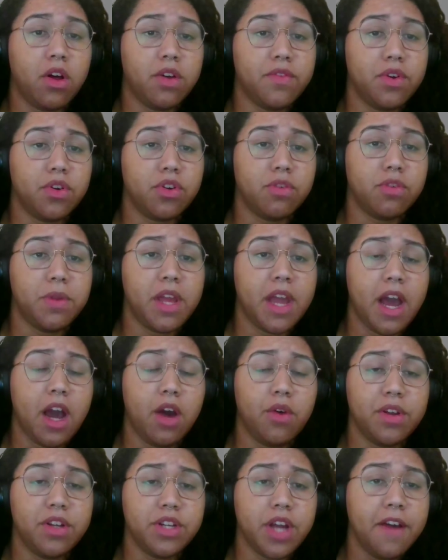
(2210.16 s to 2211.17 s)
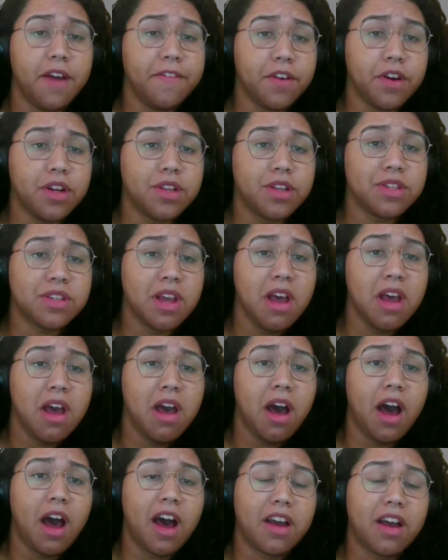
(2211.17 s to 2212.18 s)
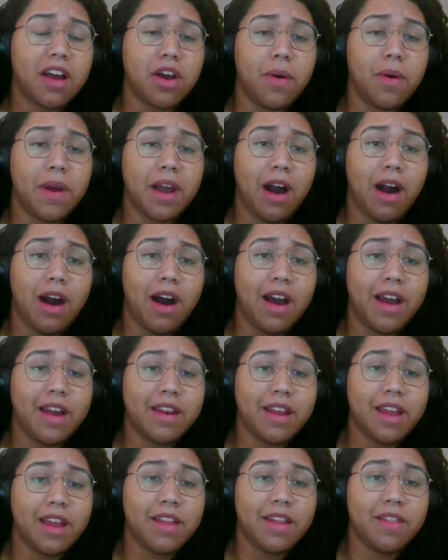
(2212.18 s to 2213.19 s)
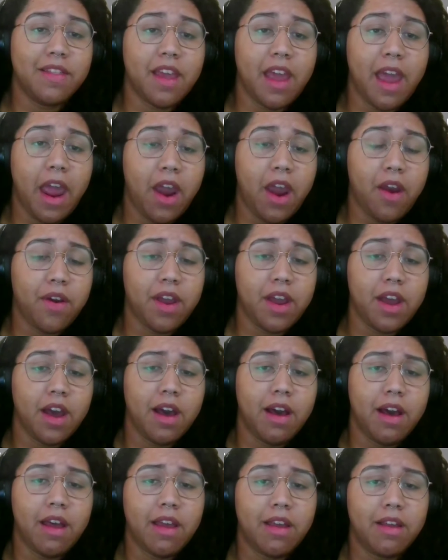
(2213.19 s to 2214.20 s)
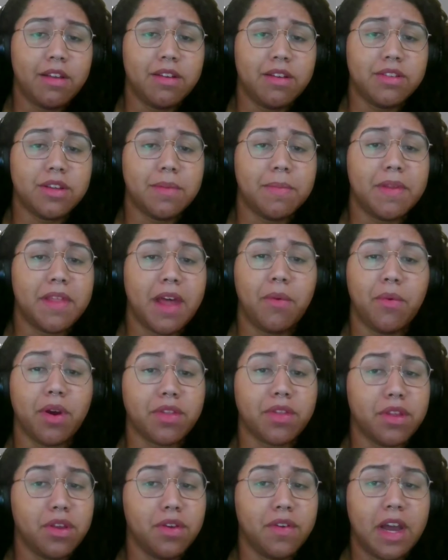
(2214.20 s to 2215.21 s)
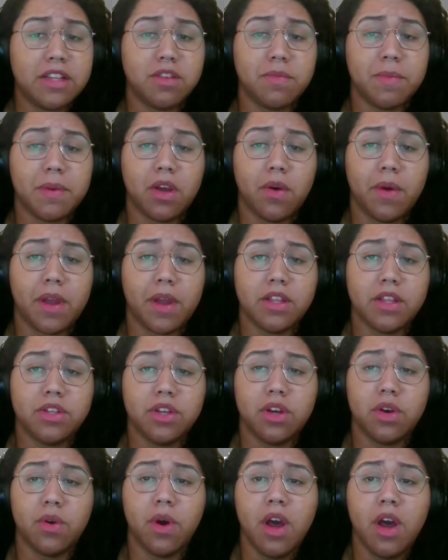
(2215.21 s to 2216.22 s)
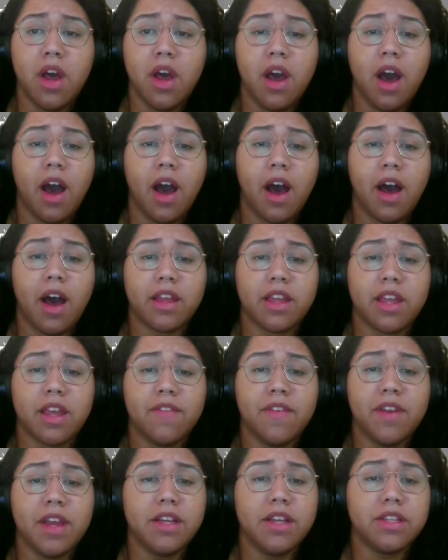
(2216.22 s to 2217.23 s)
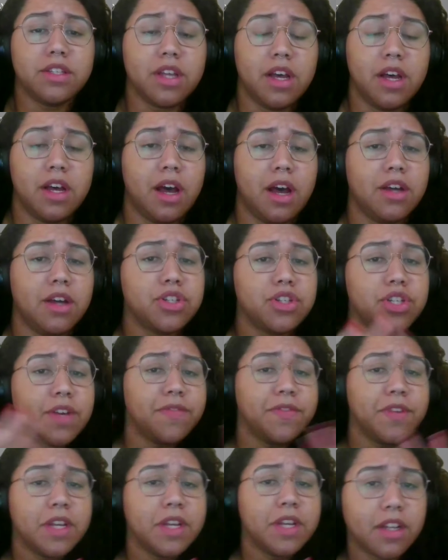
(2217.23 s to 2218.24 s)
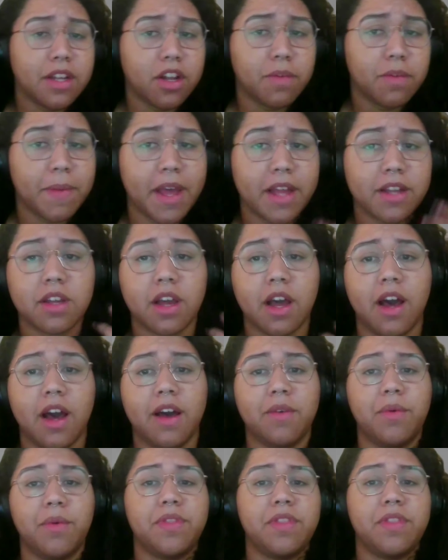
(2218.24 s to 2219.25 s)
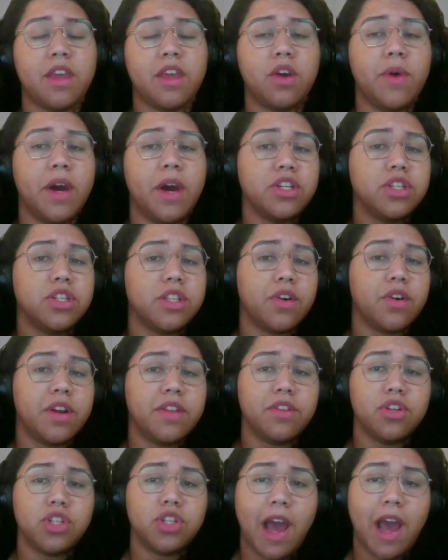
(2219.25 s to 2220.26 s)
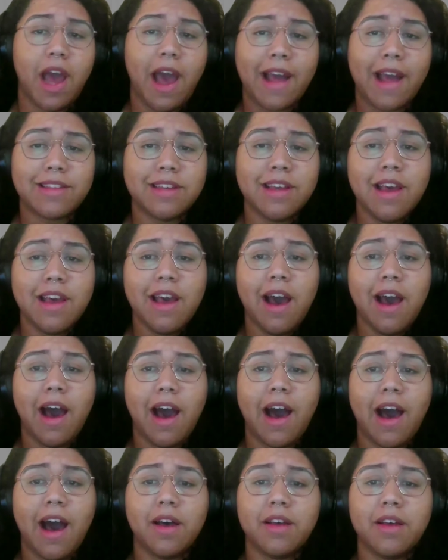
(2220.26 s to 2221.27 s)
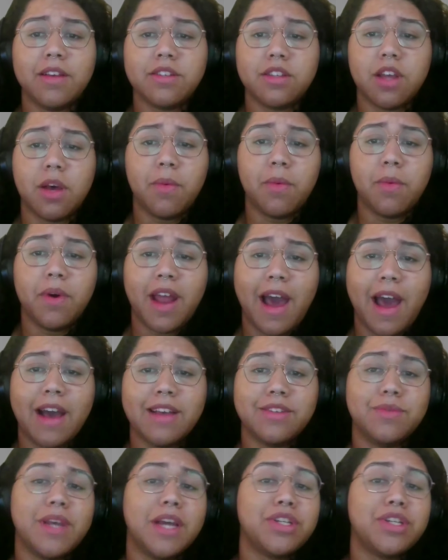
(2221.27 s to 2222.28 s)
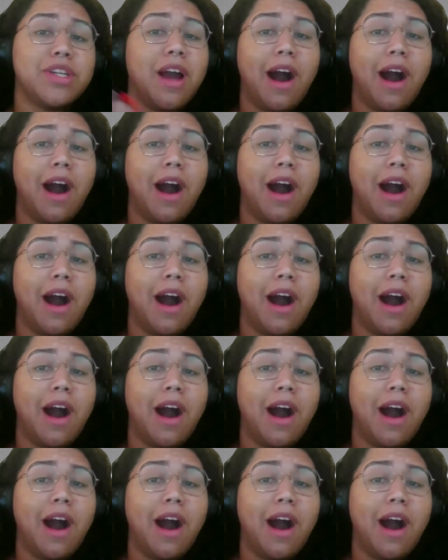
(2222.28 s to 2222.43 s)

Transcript: about all of your community outreach efforts going on in the area and some of that work that you guys have been going into. Giving us shifting a little bit with the questions that are in the chat. Someone asked, it was